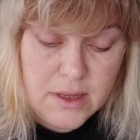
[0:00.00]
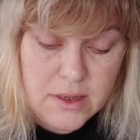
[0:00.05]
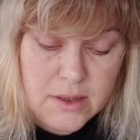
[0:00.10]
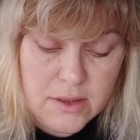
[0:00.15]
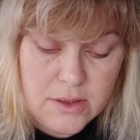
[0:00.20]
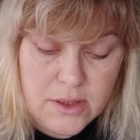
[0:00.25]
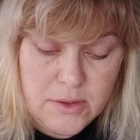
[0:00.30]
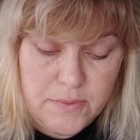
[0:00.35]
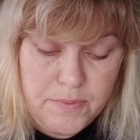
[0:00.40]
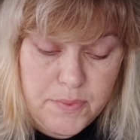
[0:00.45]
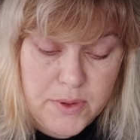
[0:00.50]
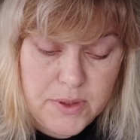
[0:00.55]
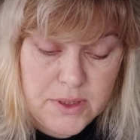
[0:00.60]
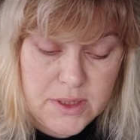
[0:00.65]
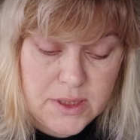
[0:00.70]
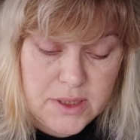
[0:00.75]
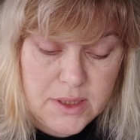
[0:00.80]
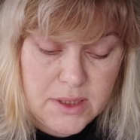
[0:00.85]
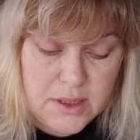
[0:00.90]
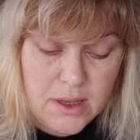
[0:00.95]
You should put
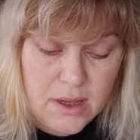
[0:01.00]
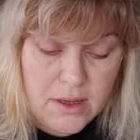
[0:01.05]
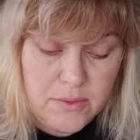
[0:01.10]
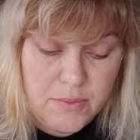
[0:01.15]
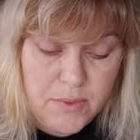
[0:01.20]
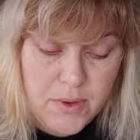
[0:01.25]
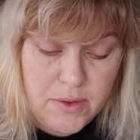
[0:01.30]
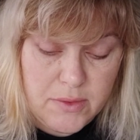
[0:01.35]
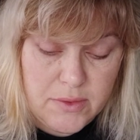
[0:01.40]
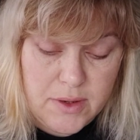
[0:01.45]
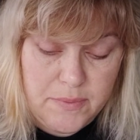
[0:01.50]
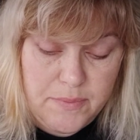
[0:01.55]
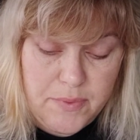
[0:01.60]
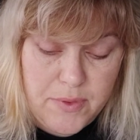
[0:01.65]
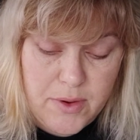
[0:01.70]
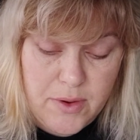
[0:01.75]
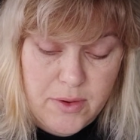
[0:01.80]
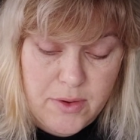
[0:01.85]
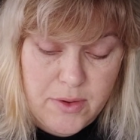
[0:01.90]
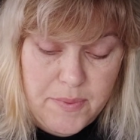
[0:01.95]
aside worldly
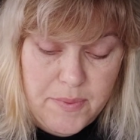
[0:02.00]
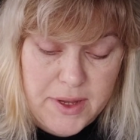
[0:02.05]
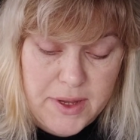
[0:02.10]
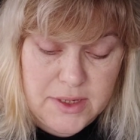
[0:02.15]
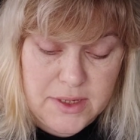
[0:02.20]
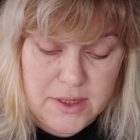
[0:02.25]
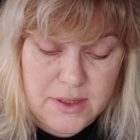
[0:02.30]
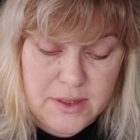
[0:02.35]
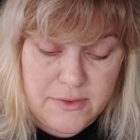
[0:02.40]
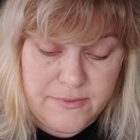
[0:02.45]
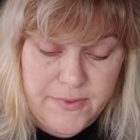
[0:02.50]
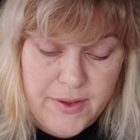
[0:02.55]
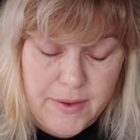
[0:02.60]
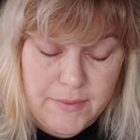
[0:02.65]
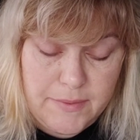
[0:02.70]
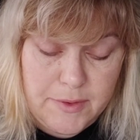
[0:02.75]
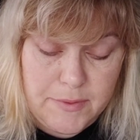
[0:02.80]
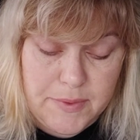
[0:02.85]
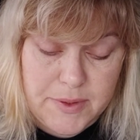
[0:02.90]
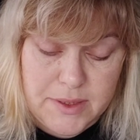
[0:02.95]
preoccupations,
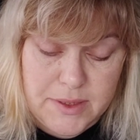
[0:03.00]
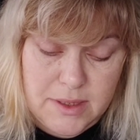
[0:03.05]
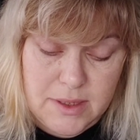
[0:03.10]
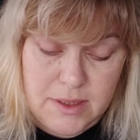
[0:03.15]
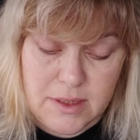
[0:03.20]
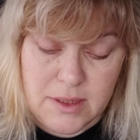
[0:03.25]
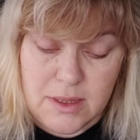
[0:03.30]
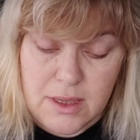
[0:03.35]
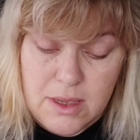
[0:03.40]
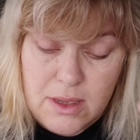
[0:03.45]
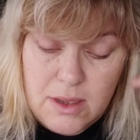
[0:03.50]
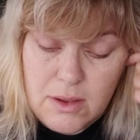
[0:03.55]
family business,